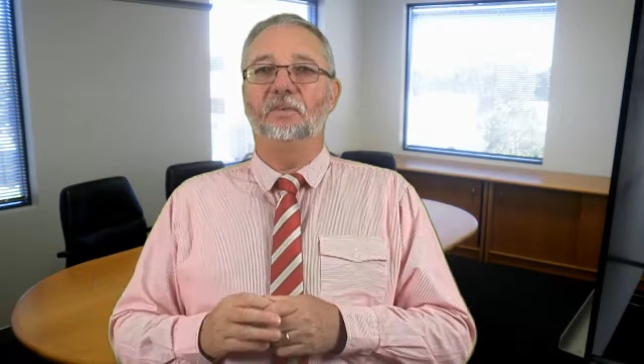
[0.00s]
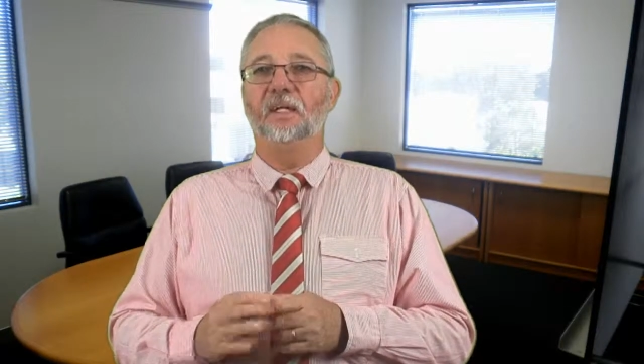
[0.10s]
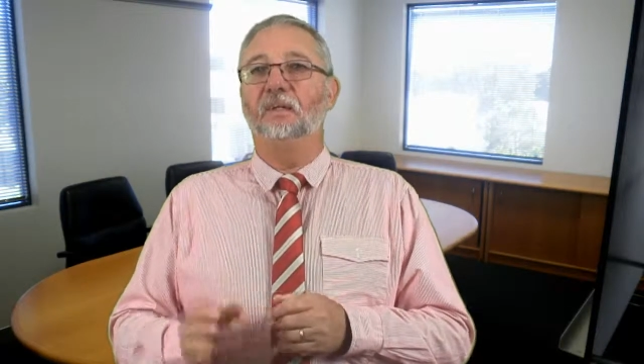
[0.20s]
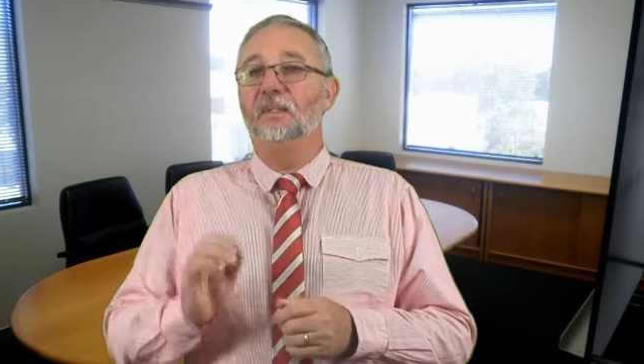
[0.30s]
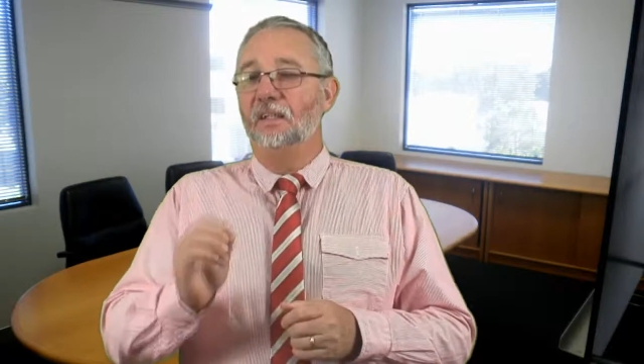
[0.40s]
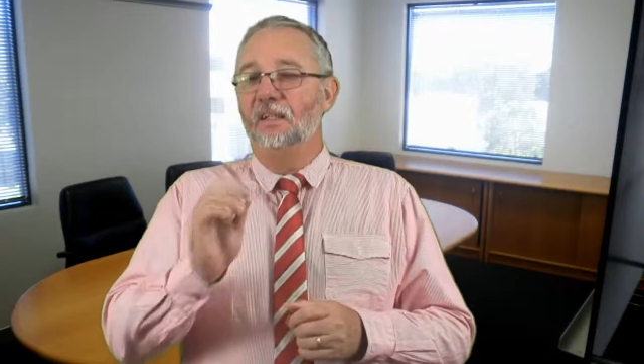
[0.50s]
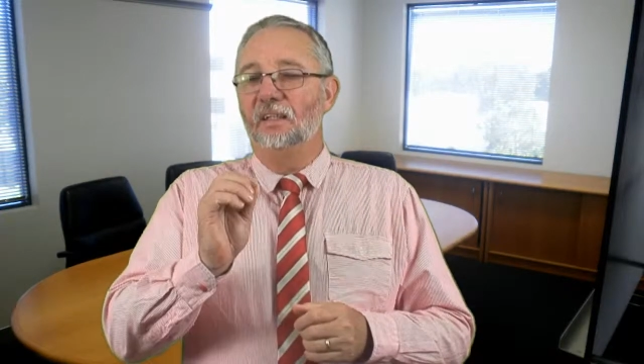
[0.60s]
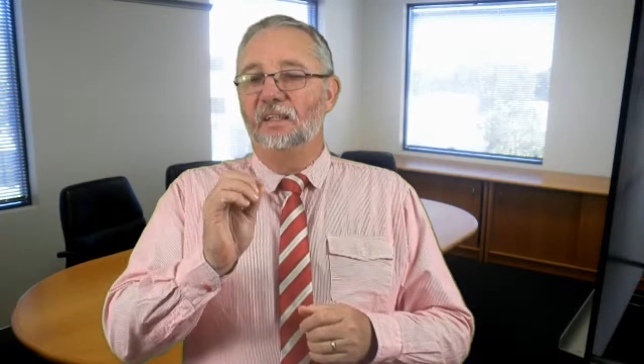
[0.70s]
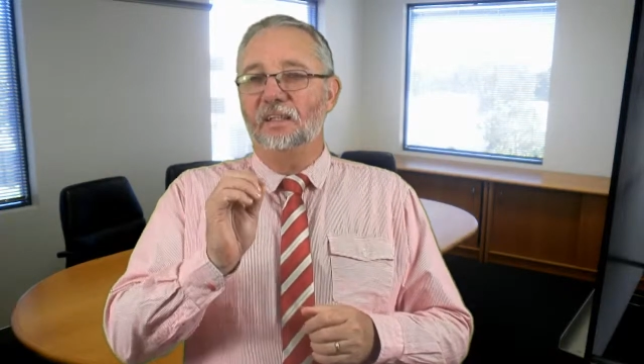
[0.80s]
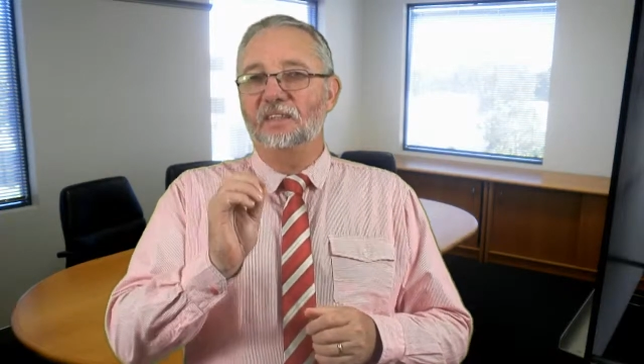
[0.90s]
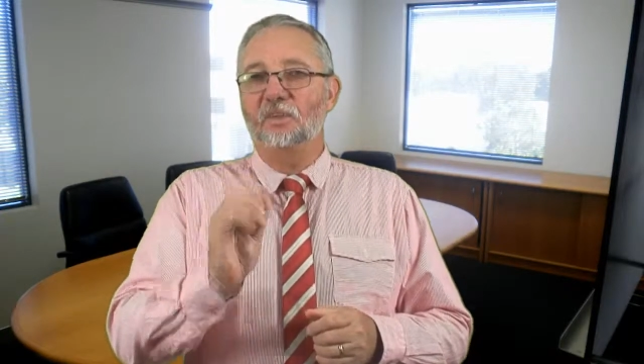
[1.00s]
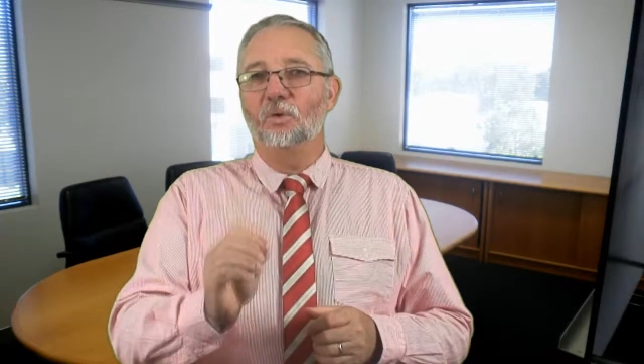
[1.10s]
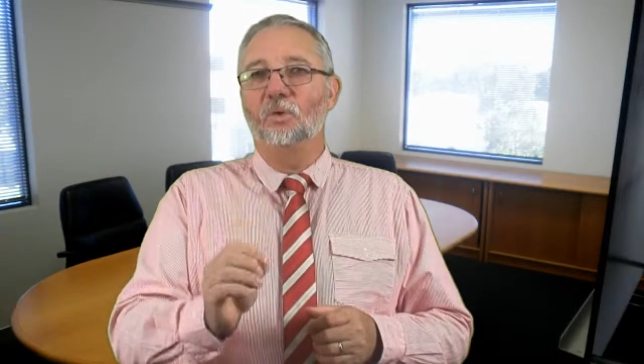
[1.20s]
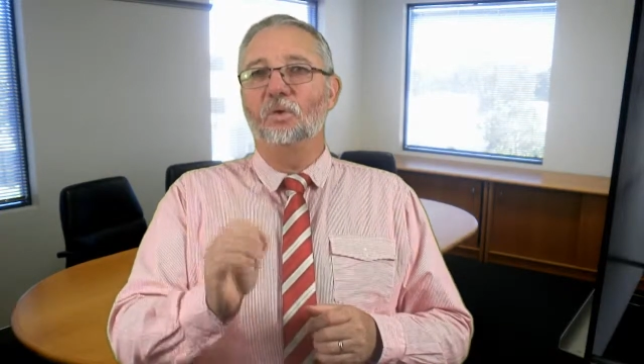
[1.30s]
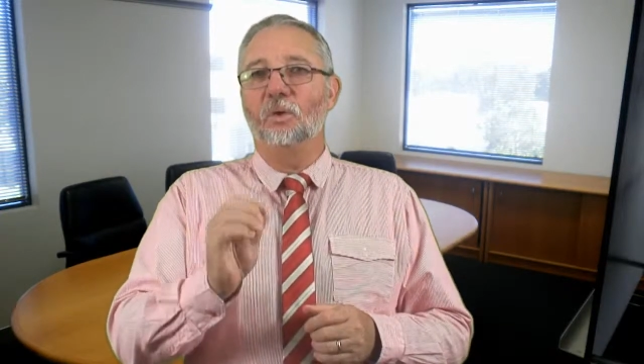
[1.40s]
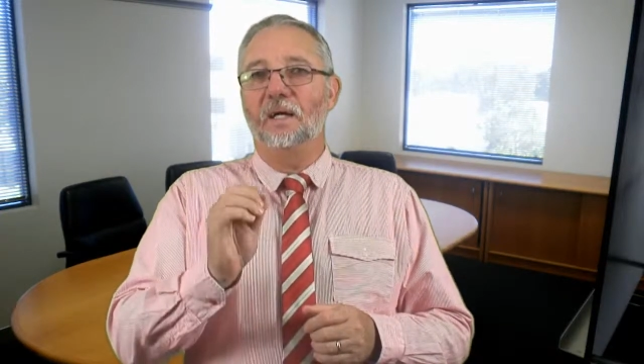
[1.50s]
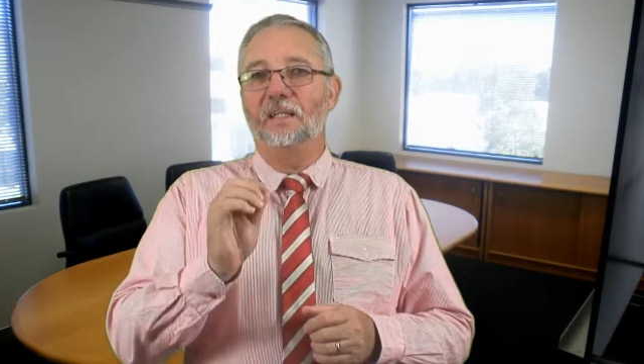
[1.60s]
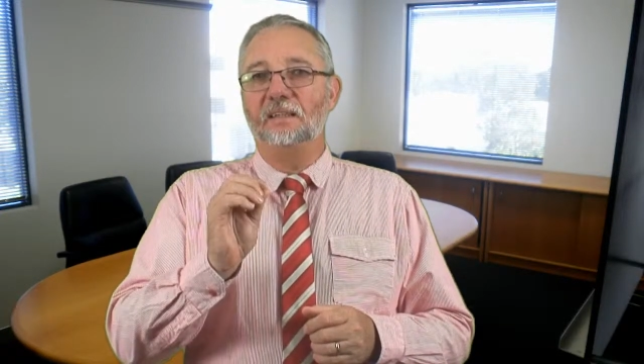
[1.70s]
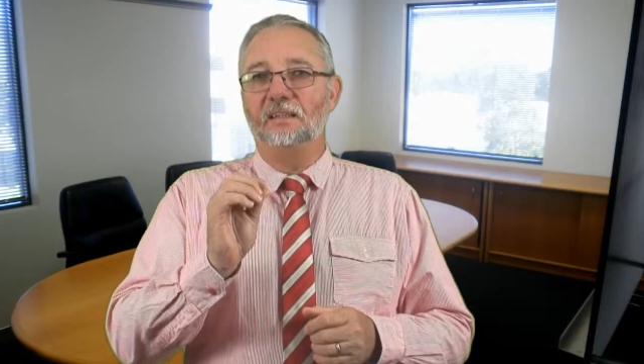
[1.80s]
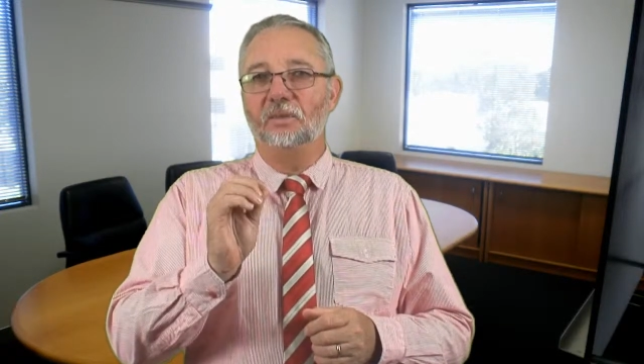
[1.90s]
Now, it's
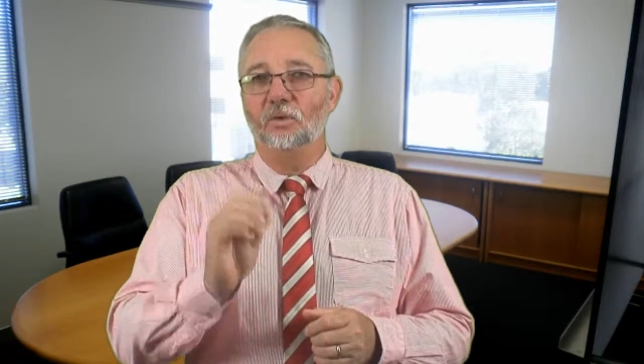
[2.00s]
always